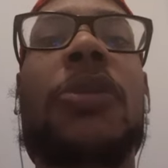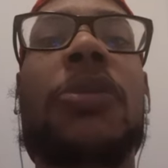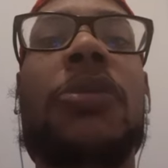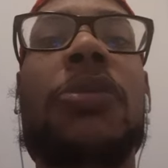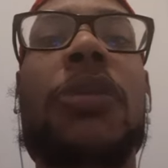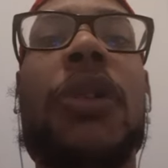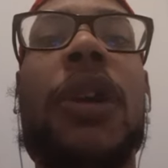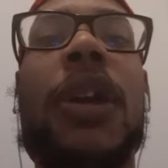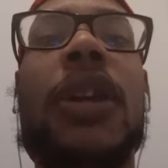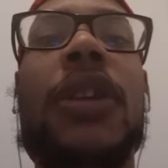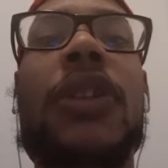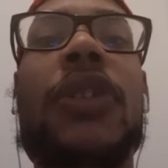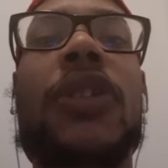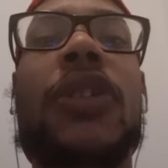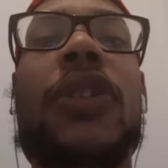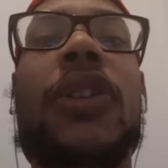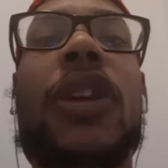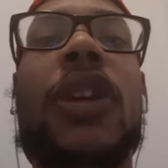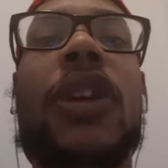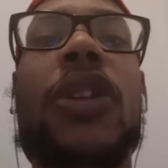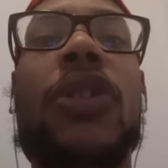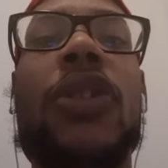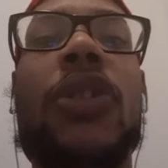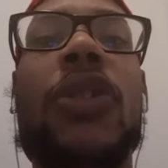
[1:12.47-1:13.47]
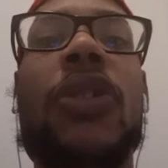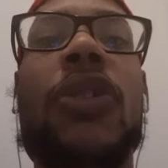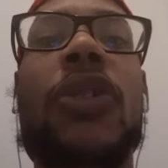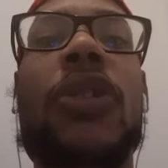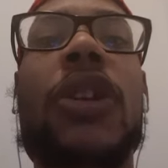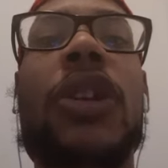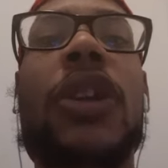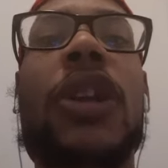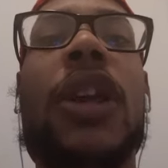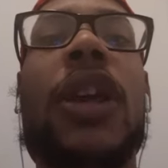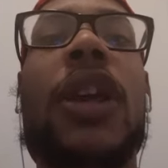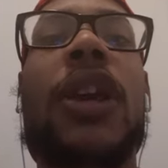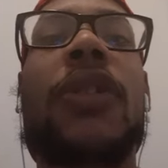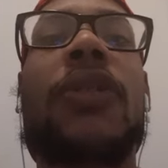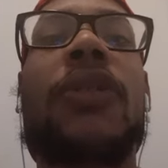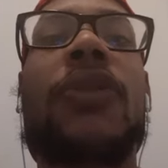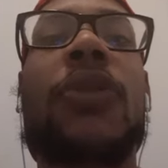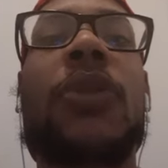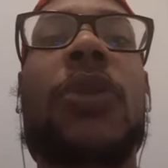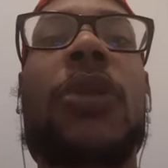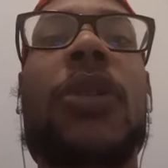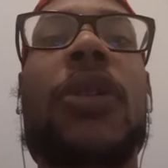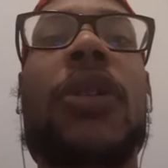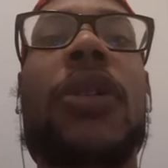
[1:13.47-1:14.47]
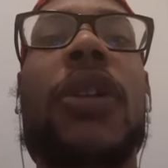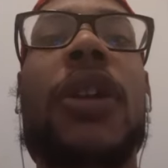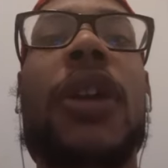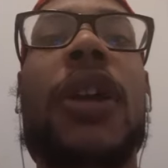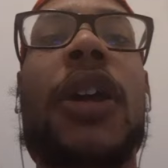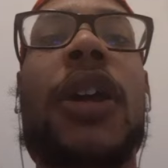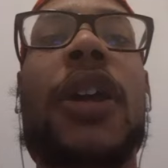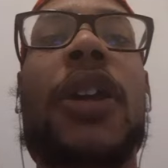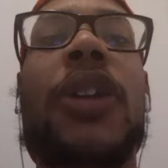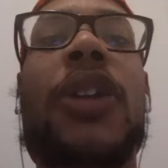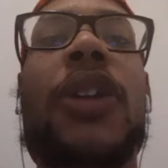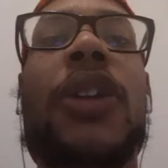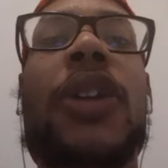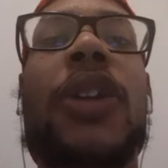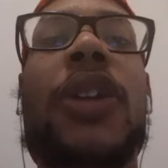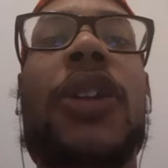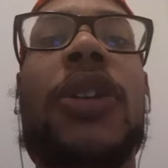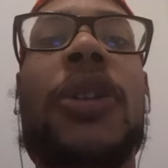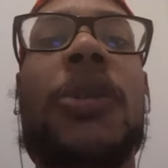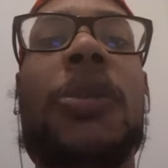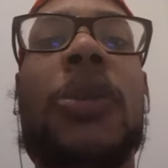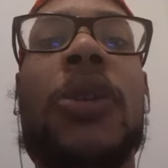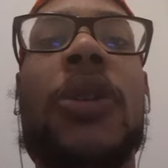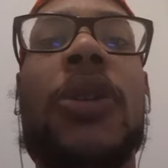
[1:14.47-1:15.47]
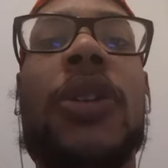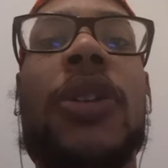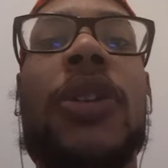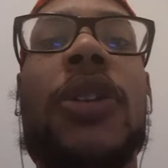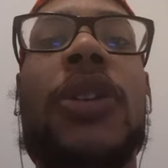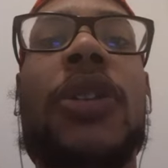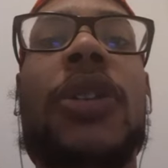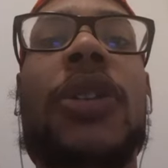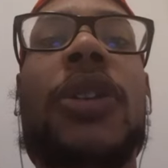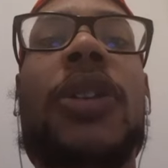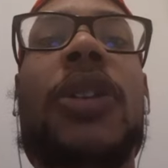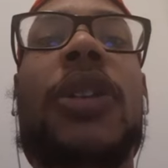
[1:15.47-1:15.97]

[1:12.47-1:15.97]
bright, and early at 4 o'clock in the morning